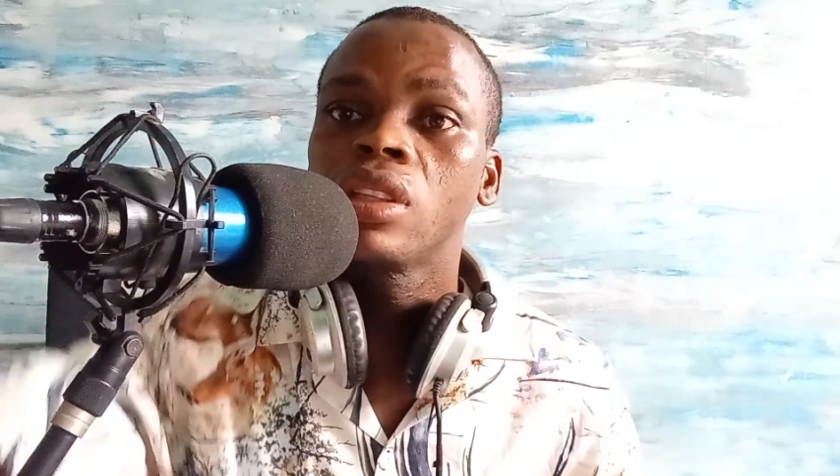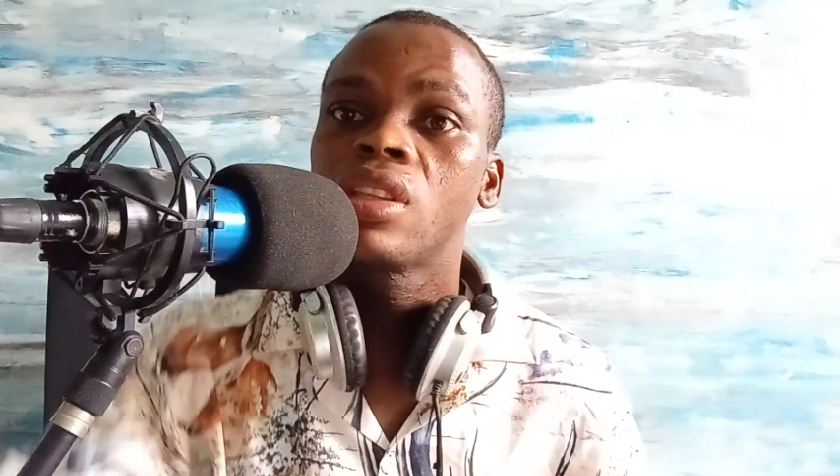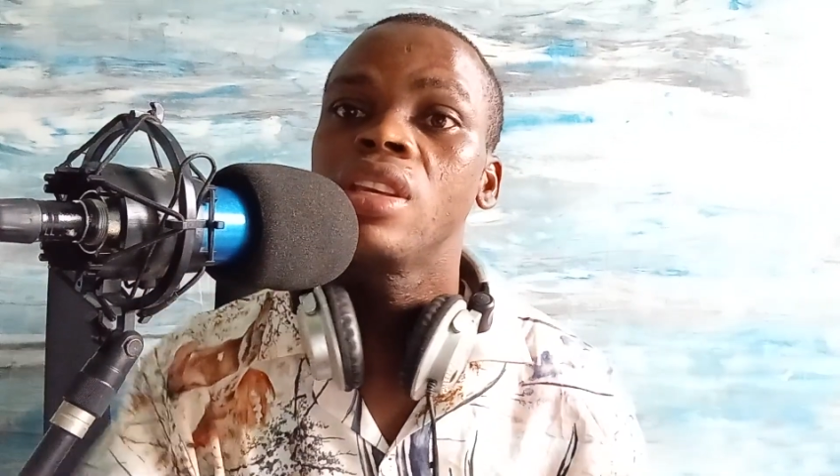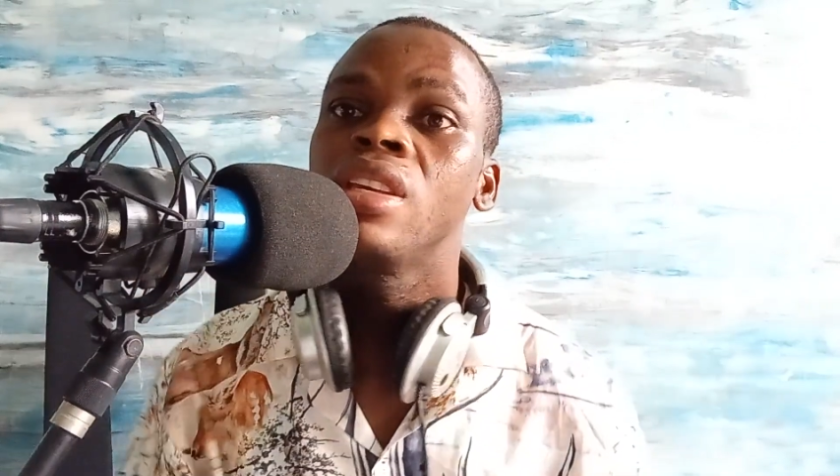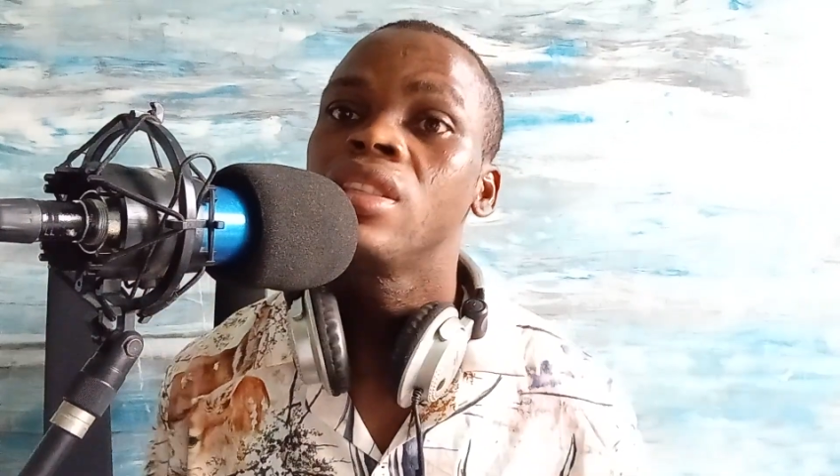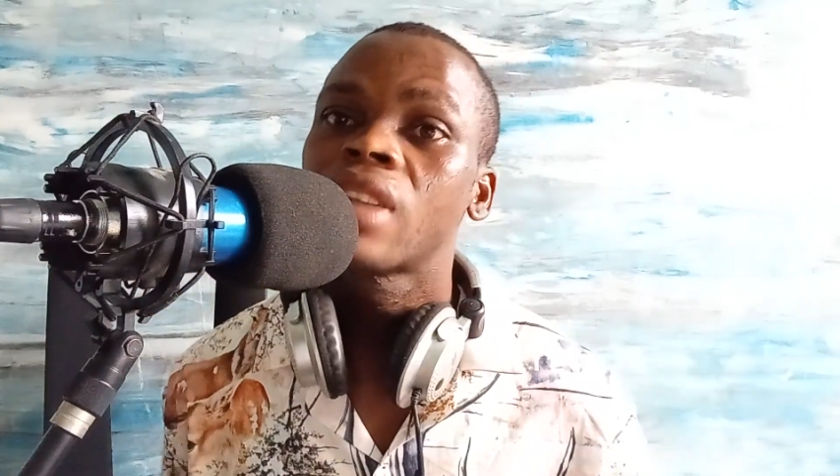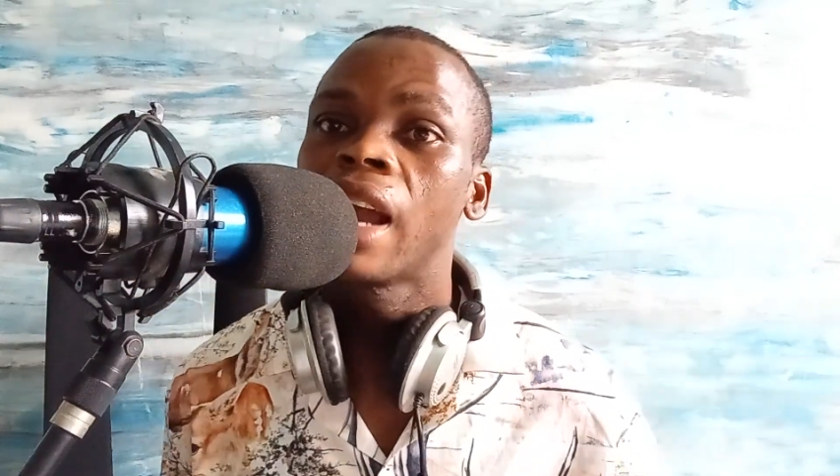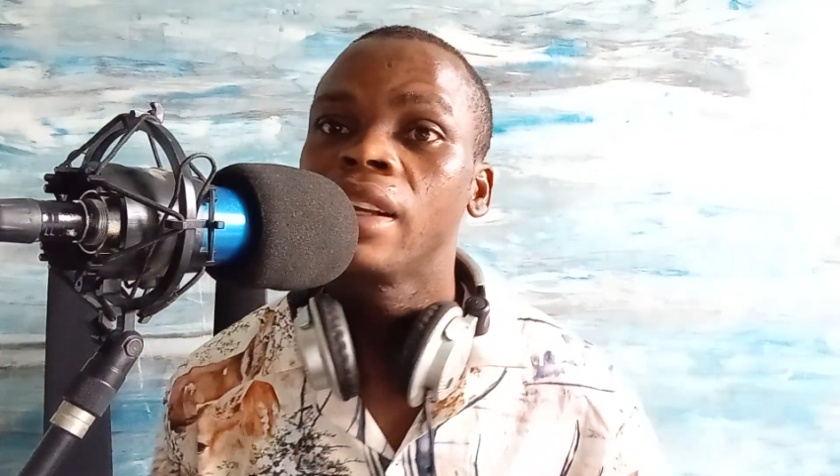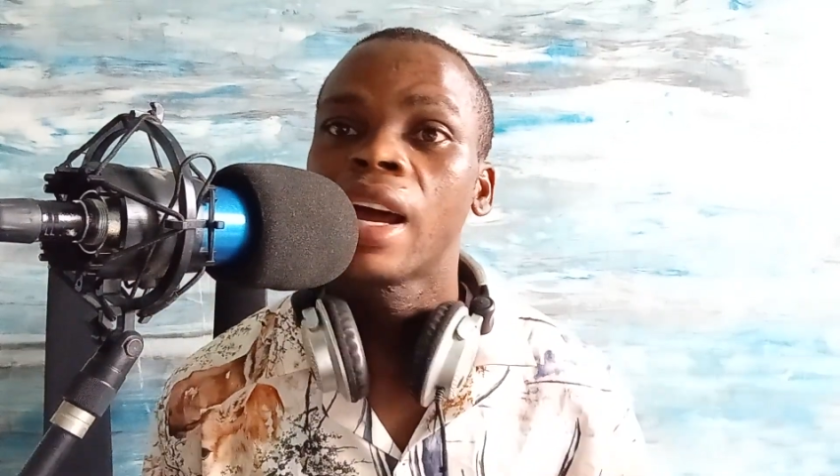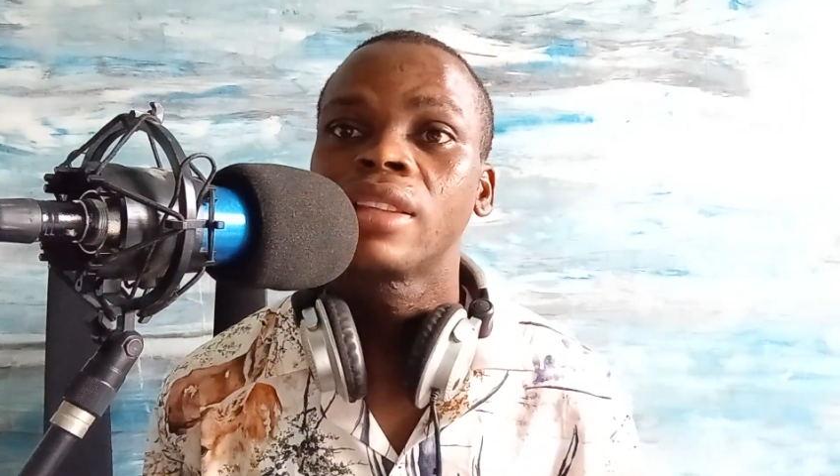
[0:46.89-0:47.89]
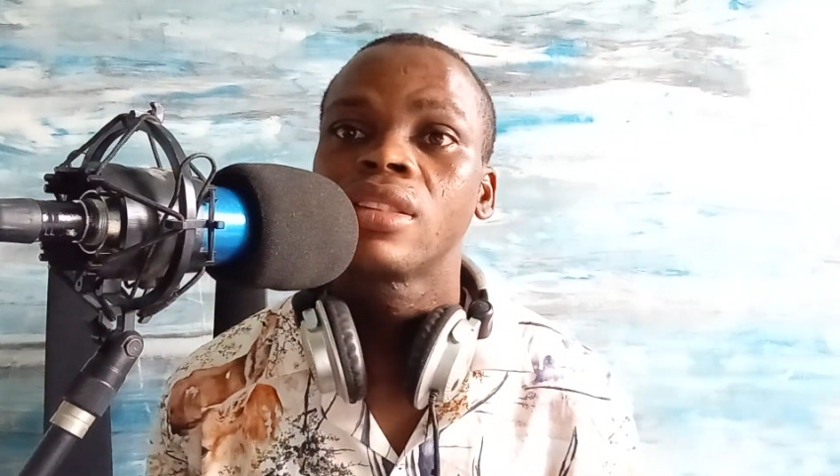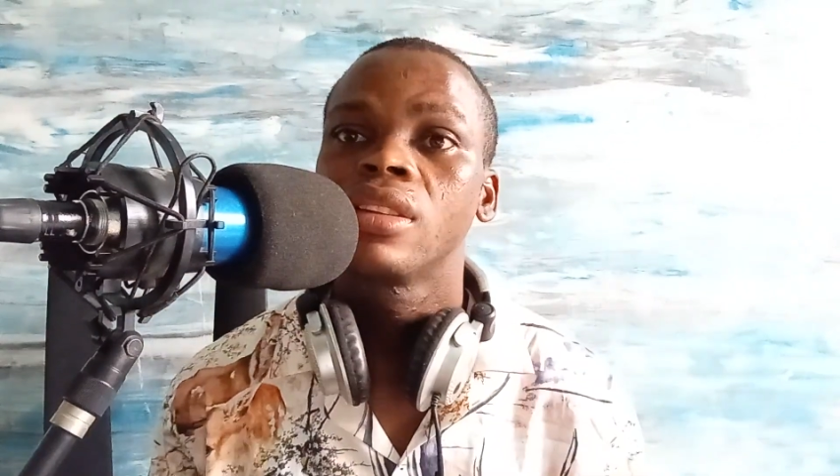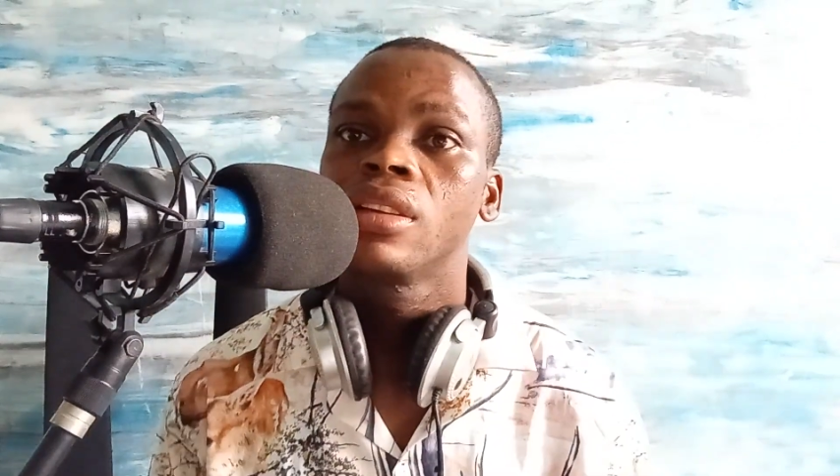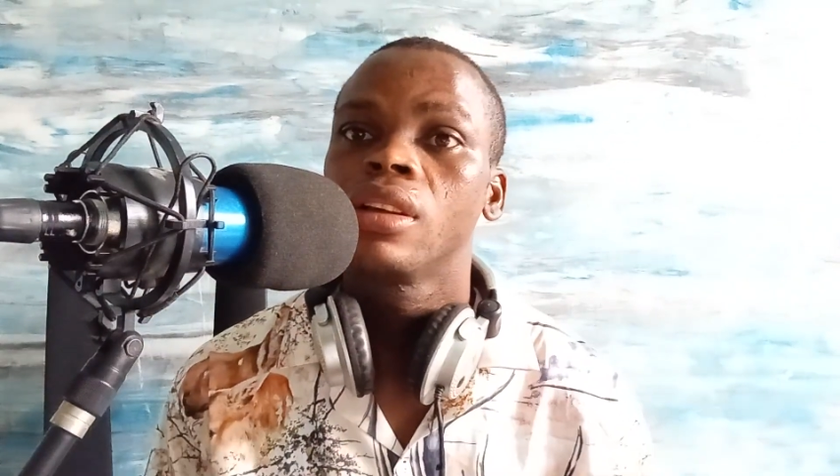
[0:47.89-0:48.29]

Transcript: it inside that